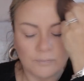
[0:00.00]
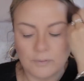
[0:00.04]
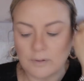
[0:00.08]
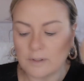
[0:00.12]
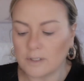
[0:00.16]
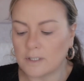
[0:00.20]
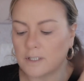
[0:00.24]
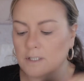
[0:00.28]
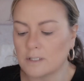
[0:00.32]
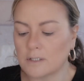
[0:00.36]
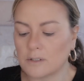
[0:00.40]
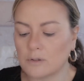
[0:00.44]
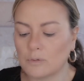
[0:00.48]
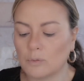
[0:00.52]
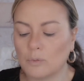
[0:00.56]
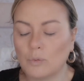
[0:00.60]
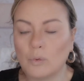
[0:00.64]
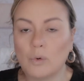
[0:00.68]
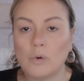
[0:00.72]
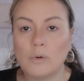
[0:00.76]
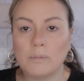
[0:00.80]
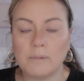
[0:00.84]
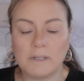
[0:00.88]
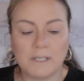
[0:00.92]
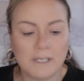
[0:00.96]
Just
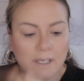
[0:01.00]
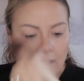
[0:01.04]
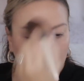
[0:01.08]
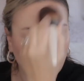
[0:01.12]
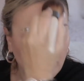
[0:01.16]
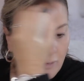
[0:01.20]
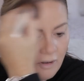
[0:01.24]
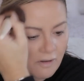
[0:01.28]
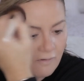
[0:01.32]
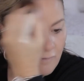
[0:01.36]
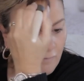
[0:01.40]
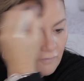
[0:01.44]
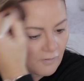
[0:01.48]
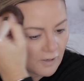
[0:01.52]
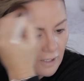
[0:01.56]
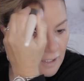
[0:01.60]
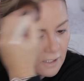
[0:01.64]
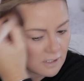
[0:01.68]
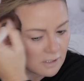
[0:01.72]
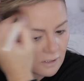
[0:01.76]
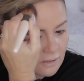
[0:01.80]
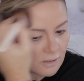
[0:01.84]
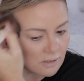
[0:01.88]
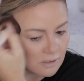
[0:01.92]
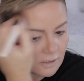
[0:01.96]
warming up my
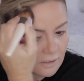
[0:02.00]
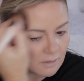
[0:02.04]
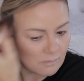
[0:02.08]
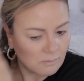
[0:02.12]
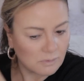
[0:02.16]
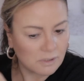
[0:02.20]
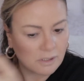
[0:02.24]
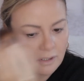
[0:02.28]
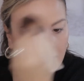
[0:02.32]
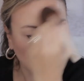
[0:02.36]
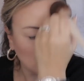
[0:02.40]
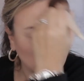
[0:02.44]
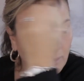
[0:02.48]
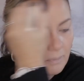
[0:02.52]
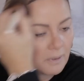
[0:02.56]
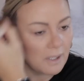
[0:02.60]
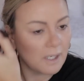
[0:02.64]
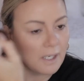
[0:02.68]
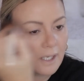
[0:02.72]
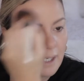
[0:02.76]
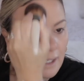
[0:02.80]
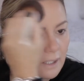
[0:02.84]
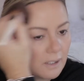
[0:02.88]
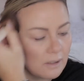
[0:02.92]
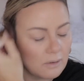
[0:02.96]
face because I'm so
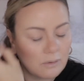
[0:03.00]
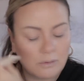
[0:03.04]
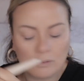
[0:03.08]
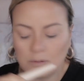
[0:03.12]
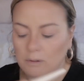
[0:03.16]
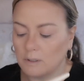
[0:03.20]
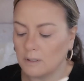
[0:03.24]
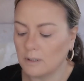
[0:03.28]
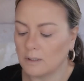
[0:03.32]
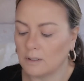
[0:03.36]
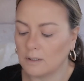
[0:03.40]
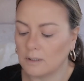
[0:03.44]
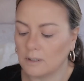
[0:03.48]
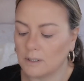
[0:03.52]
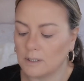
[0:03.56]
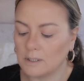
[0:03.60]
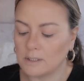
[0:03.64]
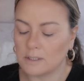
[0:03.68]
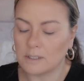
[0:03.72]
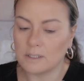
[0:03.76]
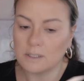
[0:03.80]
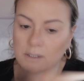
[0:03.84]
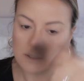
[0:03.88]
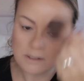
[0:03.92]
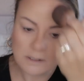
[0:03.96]
pale as
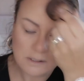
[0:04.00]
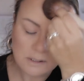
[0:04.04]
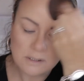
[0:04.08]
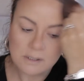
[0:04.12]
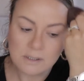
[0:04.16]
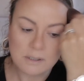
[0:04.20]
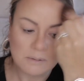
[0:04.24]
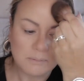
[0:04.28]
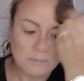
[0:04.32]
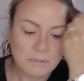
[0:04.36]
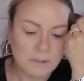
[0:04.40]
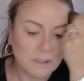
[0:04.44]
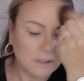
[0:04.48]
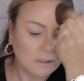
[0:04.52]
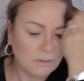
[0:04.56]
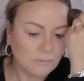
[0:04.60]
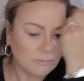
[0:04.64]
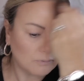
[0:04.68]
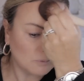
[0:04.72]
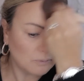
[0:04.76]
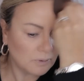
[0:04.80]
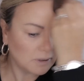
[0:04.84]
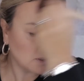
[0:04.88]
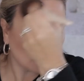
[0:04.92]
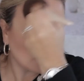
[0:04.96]
it is the middle of
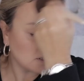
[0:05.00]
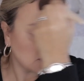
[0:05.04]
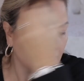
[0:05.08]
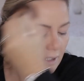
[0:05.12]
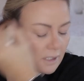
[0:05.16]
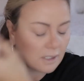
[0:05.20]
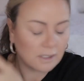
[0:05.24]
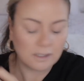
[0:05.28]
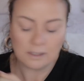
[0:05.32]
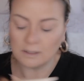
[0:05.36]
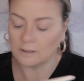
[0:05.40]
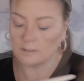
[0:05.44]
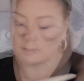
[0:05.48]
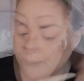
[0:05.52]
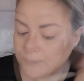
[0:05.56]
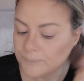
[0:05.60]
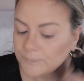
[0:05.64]
winter.